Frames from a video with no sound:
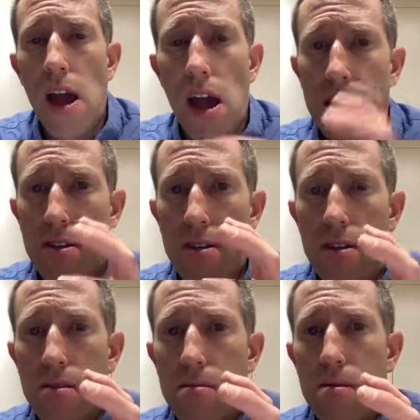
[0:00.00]
and
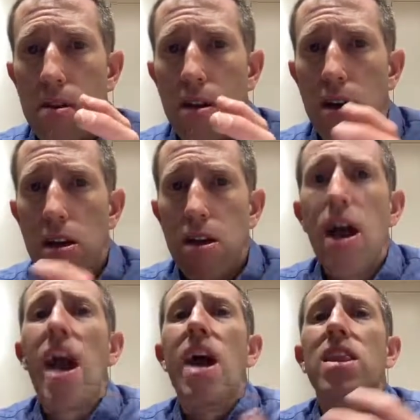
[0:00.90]

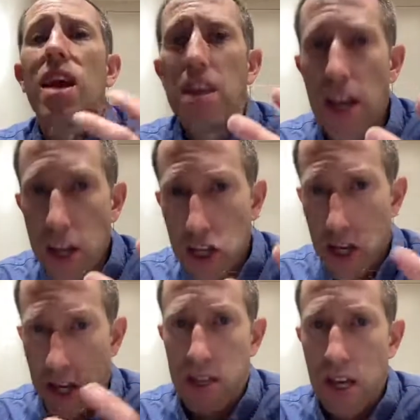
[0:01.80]

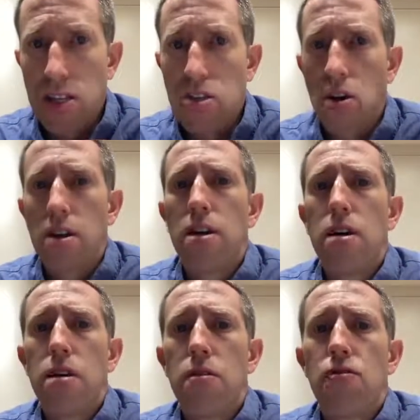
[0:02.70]
alienation, as they saw it,
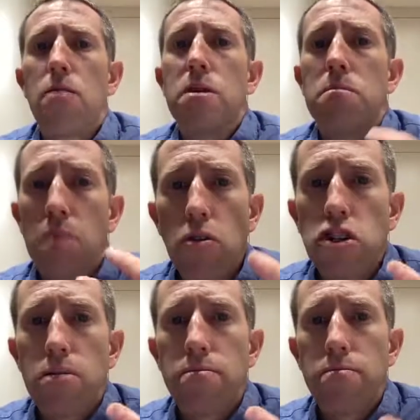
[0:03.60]
from
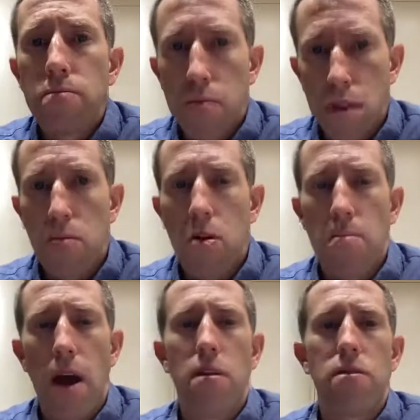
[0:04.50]
emotion, a more
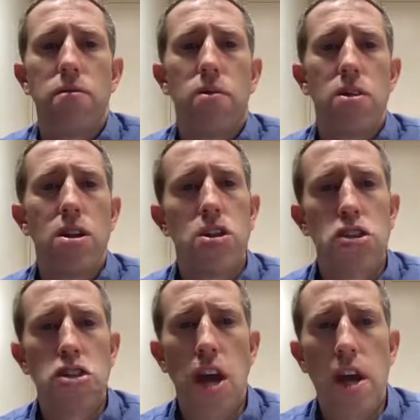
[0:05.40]
powerful
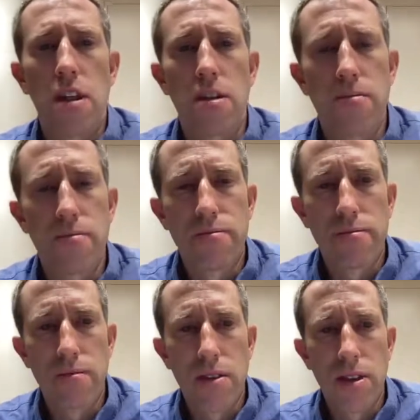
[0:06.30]
channel,
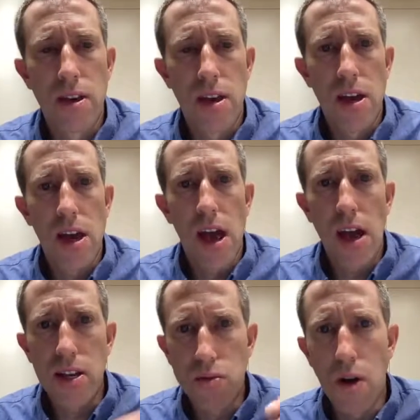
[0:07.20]

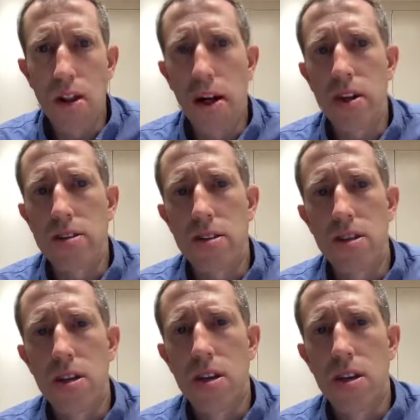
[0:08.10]
as well as